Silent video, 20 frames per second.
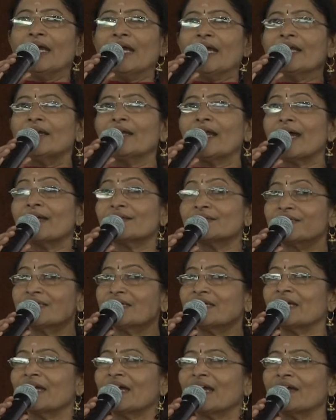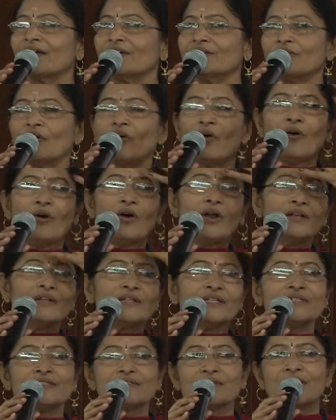enhancing all
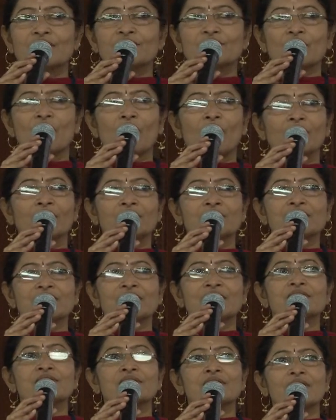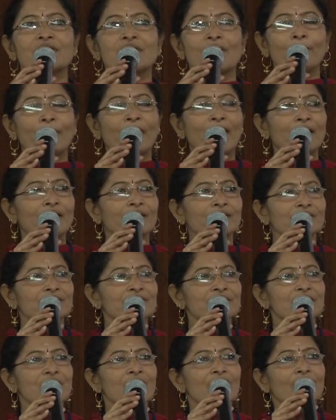these sense organs, sensory
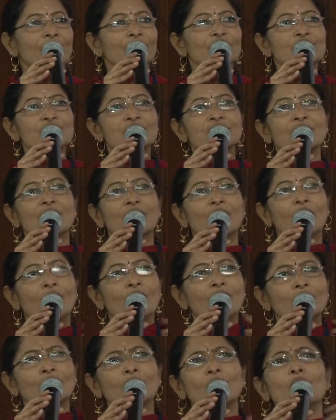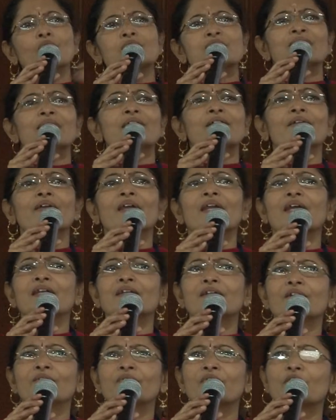apparatus, which is closely
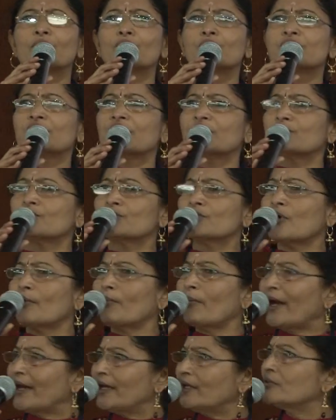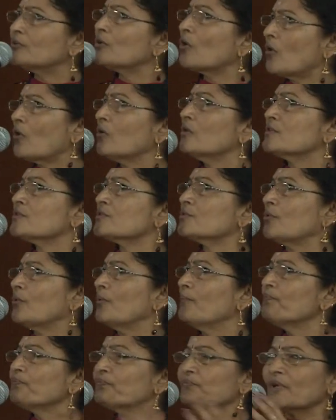related, we could say, to your mind also.
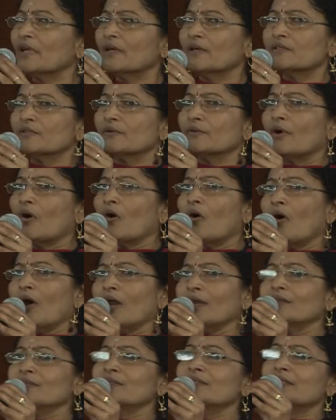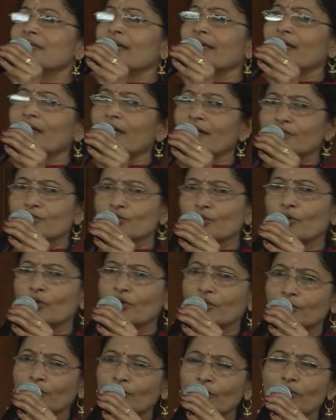So all this, like I
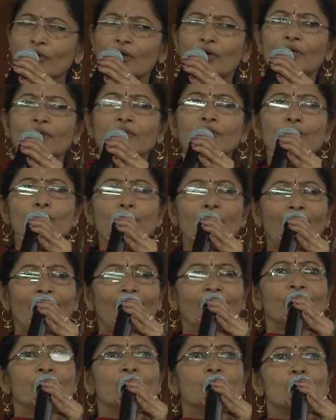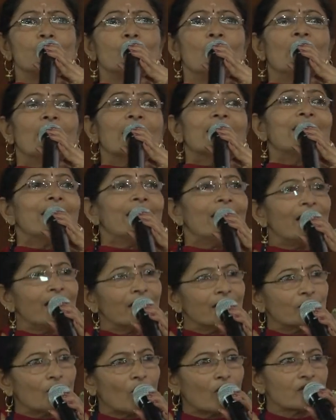told you, you have to
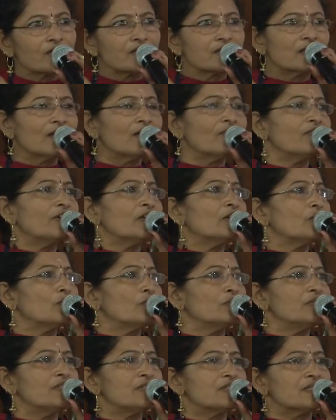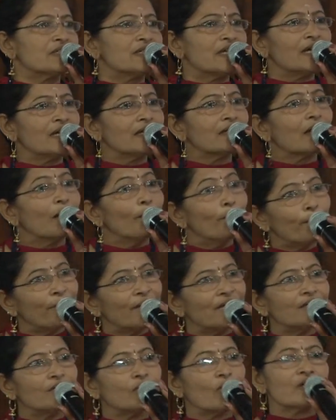take yourself into this state,
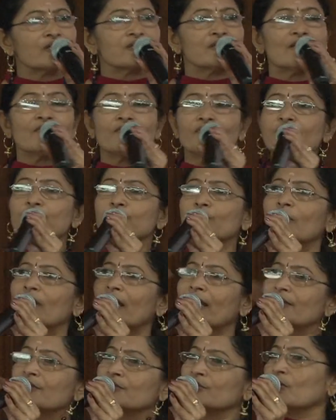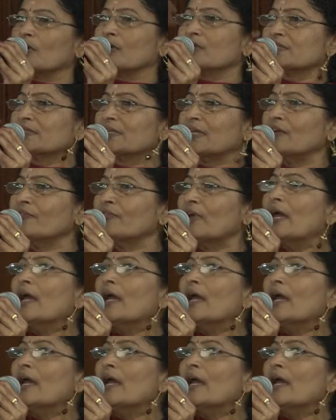compel yourself, visualize yourself